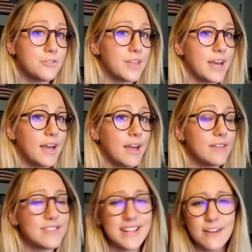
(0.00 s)
They,
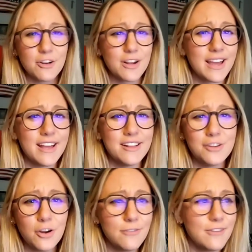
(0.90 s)
they never get
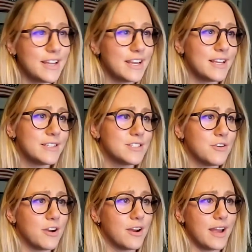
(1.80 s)
nervous
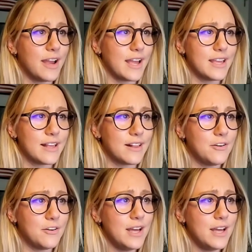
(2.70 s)
or, you know,